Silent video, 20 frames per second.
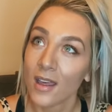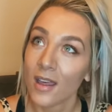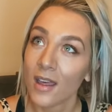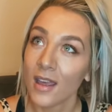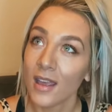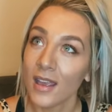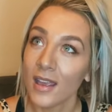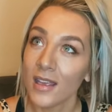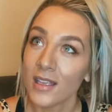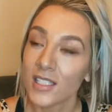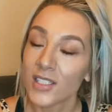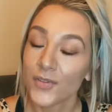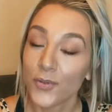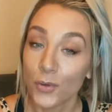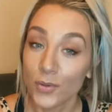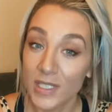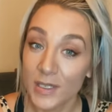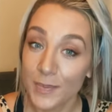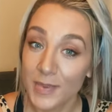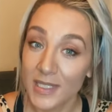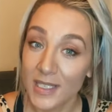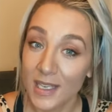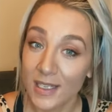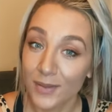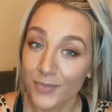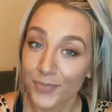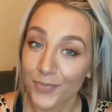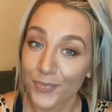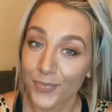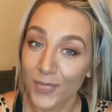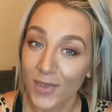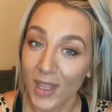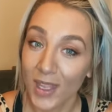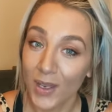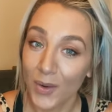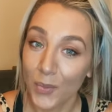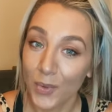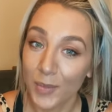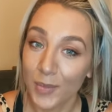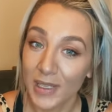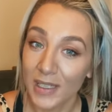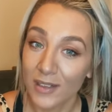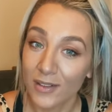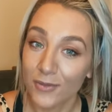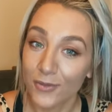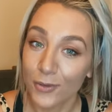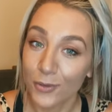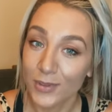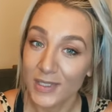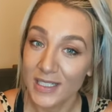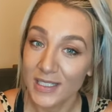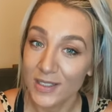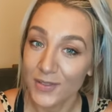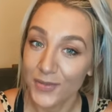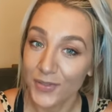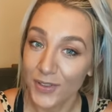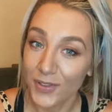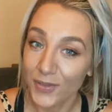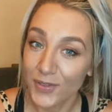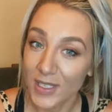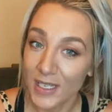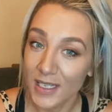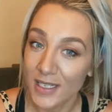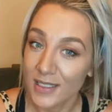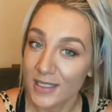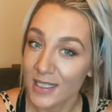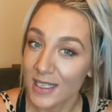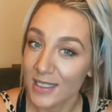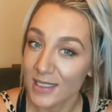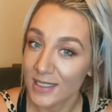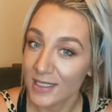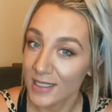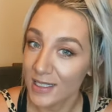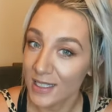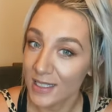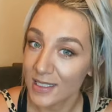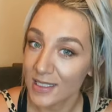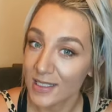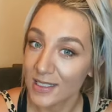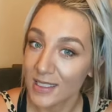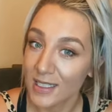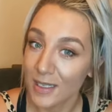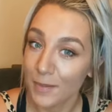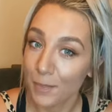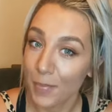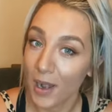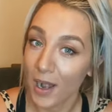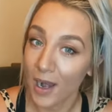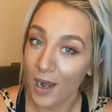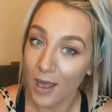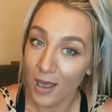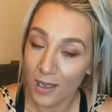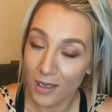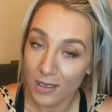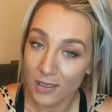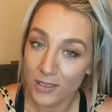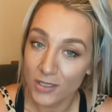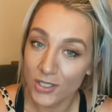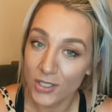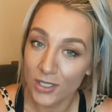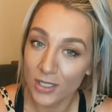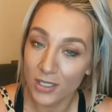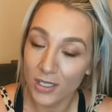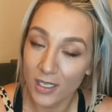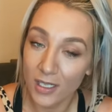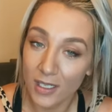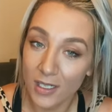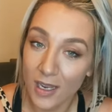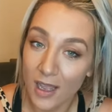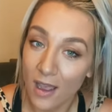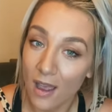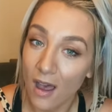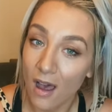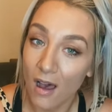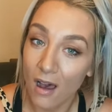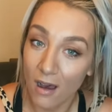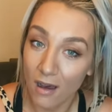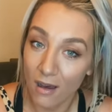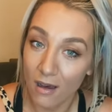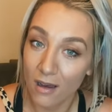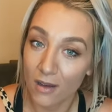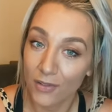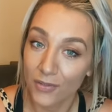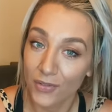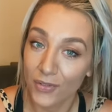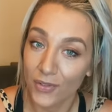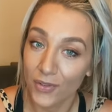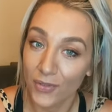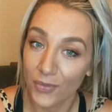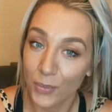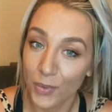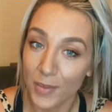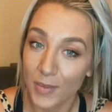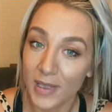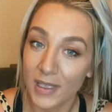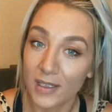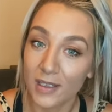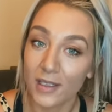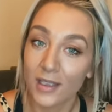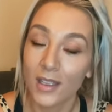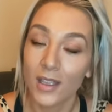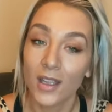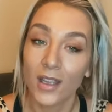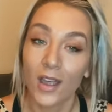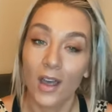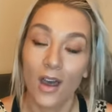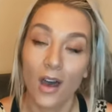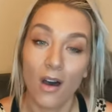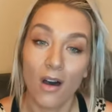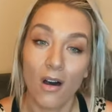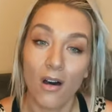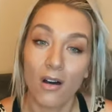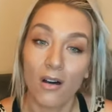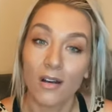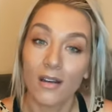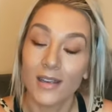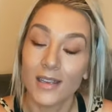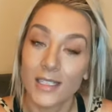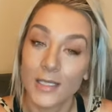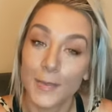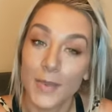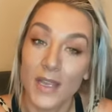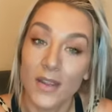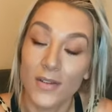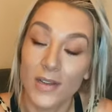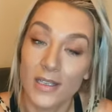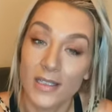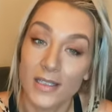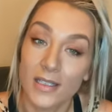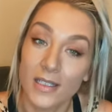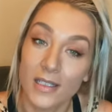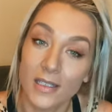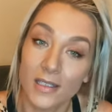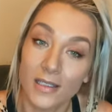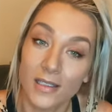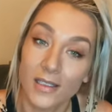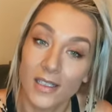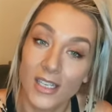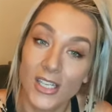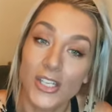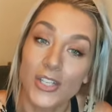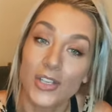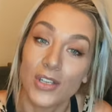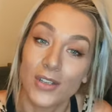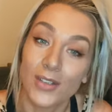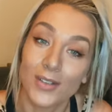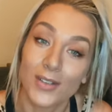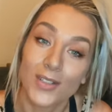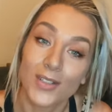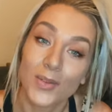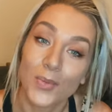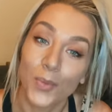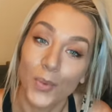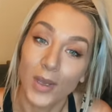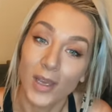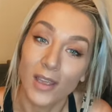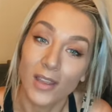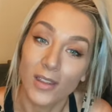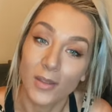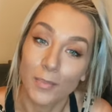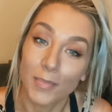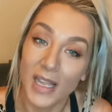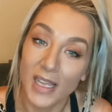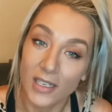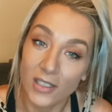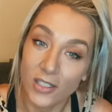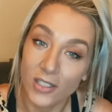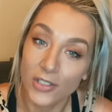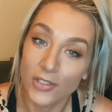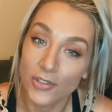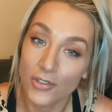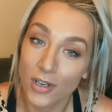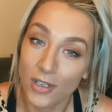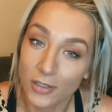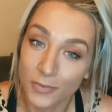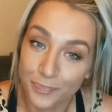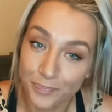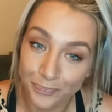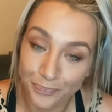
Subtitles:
It's 40% in women 40s and 50s, and 60 plus, you're looking at half of women are experiencing issues with bladder control.